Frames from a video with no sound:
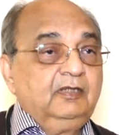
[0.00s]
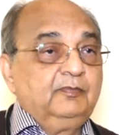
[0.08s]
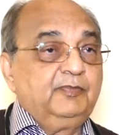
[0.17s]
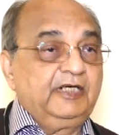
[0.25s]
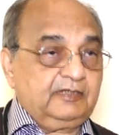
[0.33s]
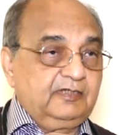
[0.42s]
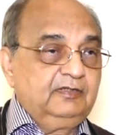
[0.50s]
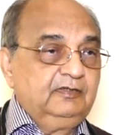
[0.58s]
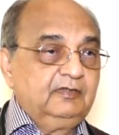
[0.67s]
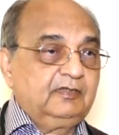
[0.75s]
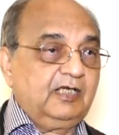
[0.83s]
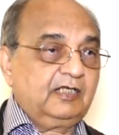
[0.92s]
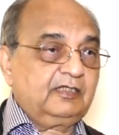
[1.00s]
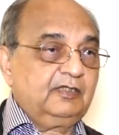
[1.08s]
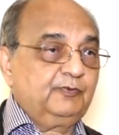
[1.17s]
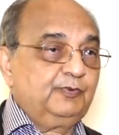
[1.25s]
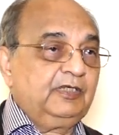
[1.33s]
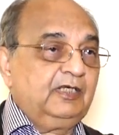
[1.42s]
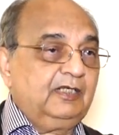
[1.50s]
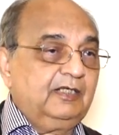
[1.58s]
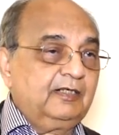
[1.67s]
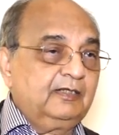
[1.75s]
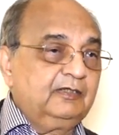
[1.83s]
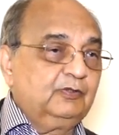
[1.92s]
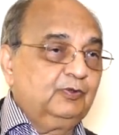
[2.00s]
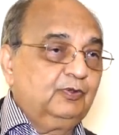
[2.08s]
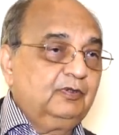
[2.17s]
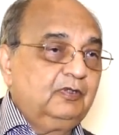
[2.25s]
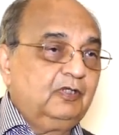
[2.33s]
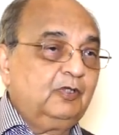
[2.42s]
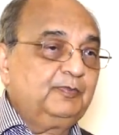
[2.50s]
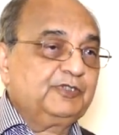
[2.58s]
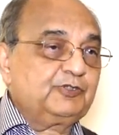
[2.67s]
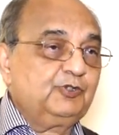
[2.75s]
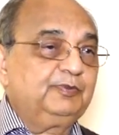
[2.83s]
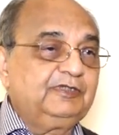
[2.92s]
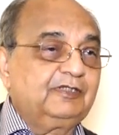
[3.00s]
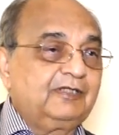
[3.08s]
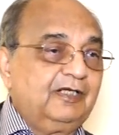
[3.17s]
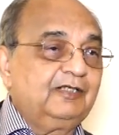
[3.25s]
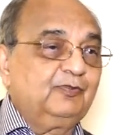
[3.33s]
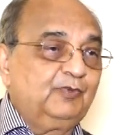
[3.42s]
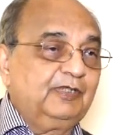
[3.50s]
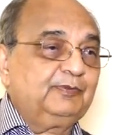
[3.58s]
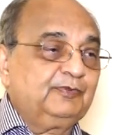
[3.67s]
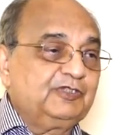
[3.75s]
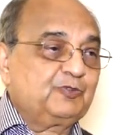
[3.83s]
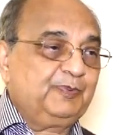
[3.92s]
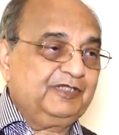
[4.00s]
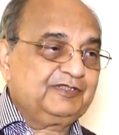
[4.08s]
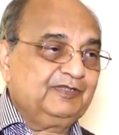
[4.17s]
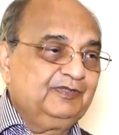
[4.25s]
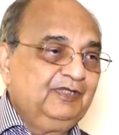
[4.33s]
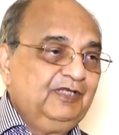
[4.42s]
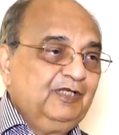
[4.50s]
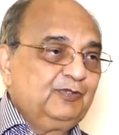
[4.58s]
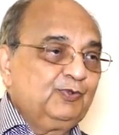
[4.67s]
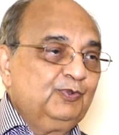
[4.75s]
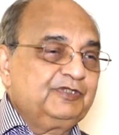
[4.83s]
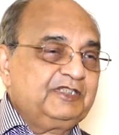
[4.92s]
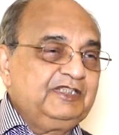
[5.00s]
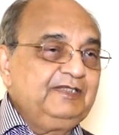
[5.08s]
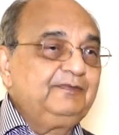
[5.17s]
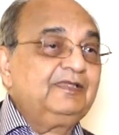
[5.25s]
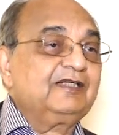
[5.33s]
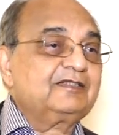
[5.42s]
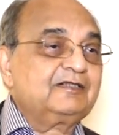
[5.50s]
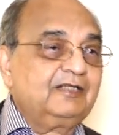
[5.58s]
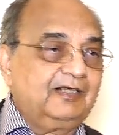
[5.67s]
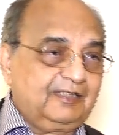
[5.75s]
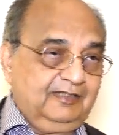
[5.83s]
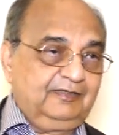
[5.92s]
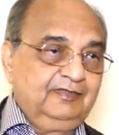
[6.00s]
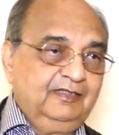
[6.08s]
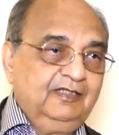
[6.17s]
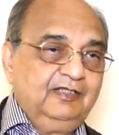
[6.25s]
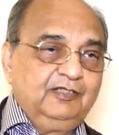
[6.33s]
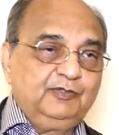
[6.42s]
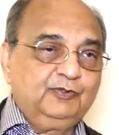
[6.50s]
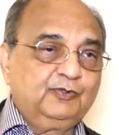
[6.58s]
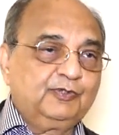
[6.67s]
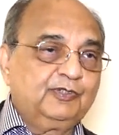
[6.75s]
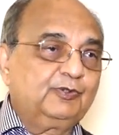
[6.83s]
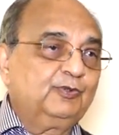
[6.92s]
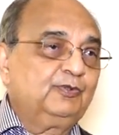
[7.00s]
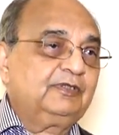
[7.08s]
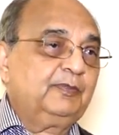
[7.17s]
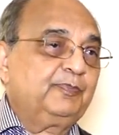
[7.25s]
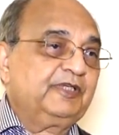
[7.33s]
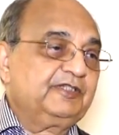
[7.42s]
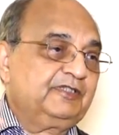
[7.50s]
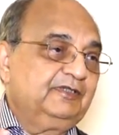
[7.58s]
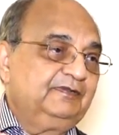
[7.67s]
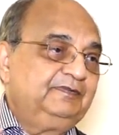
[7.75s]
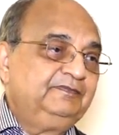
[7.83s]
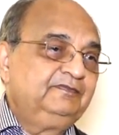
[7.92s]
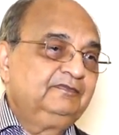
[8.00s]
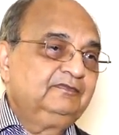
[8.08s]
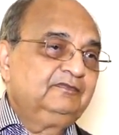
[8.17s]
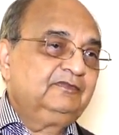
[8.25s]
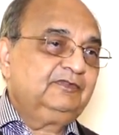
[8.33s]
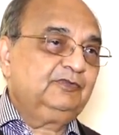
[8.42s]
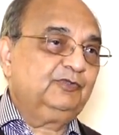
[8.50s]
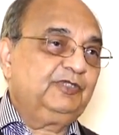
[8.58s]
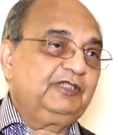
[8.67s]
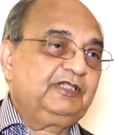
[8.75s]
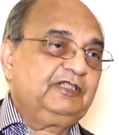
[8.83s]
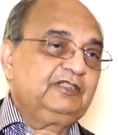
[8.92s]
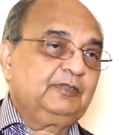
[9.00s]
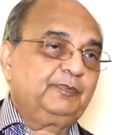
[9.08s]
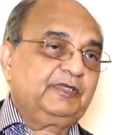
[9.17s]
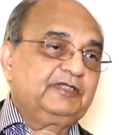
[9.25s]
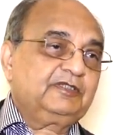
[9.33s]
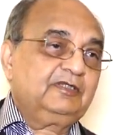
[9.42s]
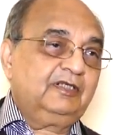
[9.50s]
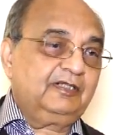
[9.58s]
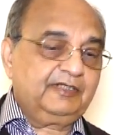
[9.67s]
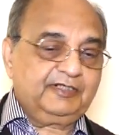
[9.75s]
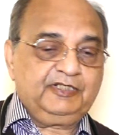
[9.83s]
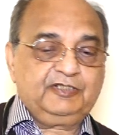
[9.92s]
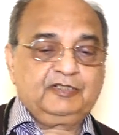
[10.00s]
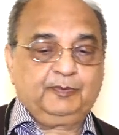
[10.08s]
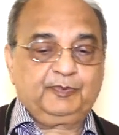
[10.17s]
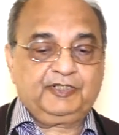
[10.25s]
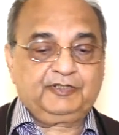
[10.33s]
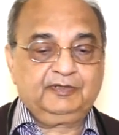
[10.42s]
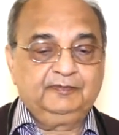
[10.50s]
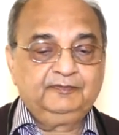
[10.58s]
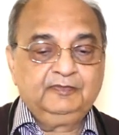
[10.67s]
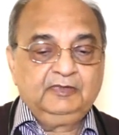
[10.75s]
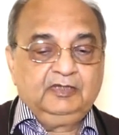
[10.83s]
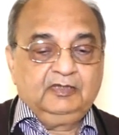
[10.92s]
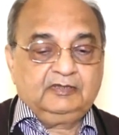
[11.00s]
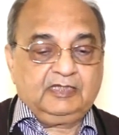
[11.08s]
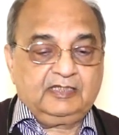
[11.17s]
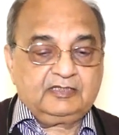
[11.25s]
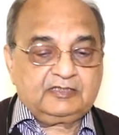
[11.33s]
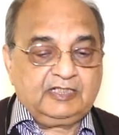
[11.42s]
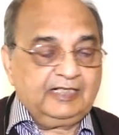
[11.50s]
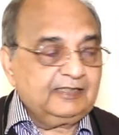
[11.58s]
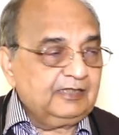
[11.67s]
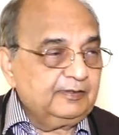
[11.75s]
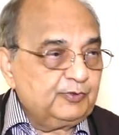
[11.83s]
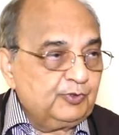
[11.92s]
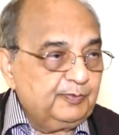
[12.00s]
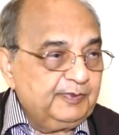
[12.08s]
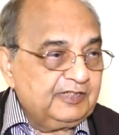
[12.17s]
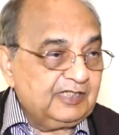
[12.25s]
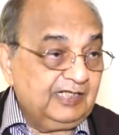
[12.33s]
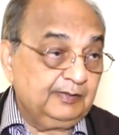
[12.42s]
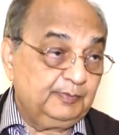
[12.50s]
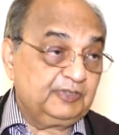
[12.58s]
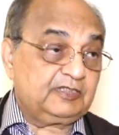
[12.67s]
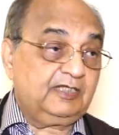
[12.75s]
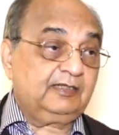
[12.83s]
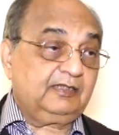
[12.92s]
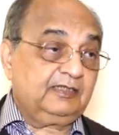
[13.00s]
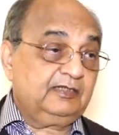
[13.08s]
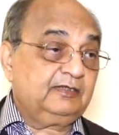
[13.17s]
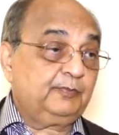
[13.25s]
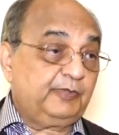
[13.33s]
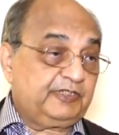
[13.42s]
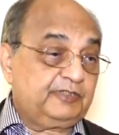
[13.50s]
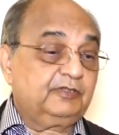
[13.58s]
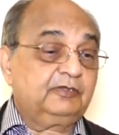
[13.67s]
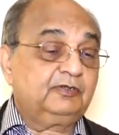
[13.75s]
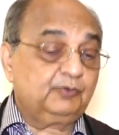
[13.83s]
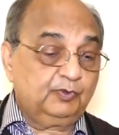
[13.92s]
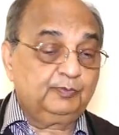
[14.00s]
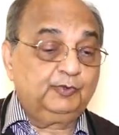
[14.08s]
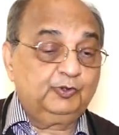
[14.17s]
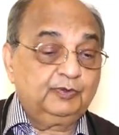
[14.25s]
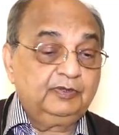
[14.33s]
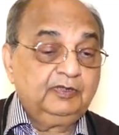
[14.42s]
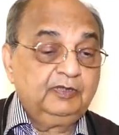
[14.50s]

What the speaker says: but target, we already know how much should be the tidal volume of this patient. To achieve that target, you control the pressure. You increase the pressure or decrease the pressure. Then cycling should be timed cycling in pressure control mode.